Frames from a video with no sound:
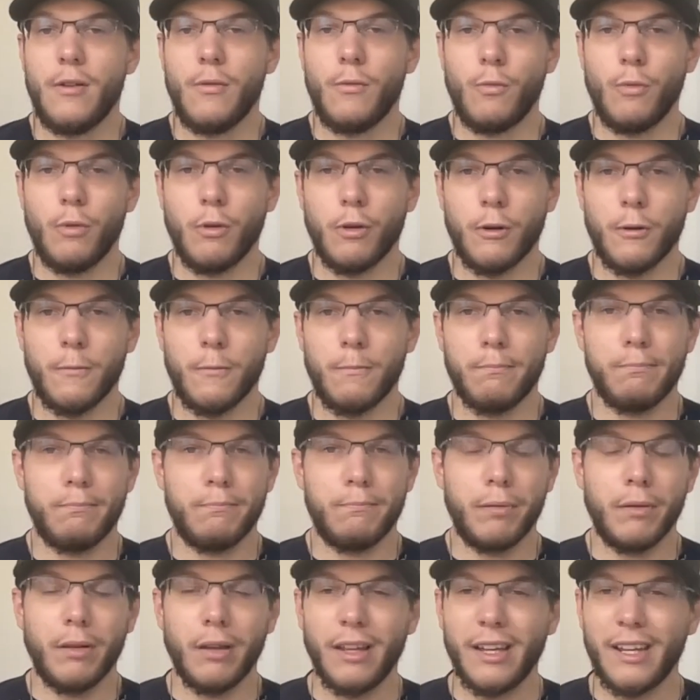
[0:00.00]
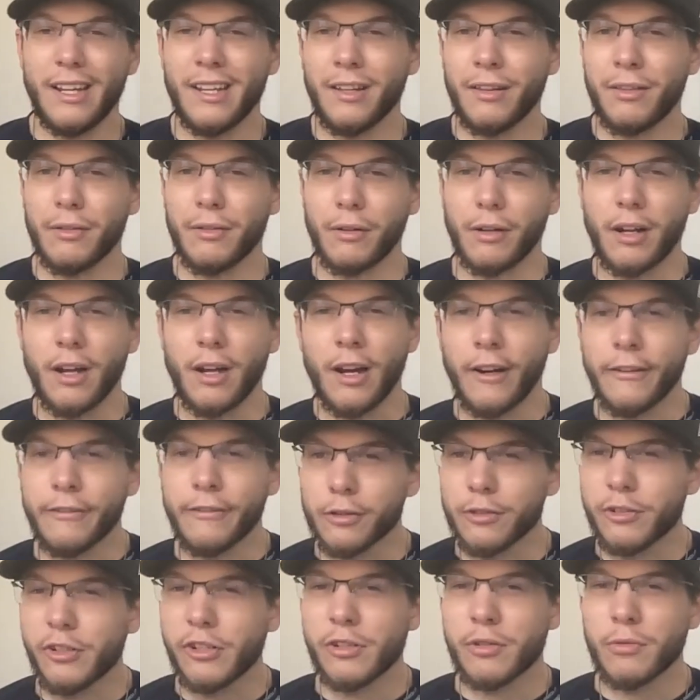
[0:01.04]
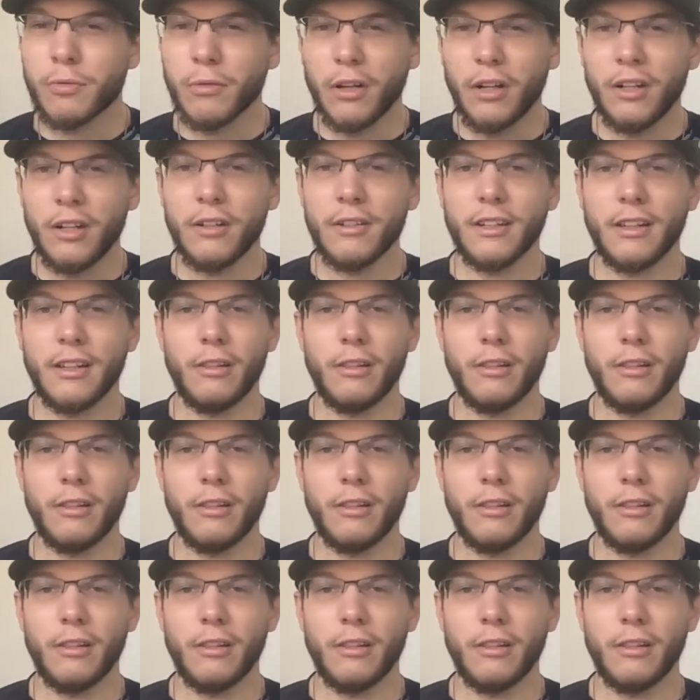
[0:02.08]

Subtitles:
were playing their coverages wrong.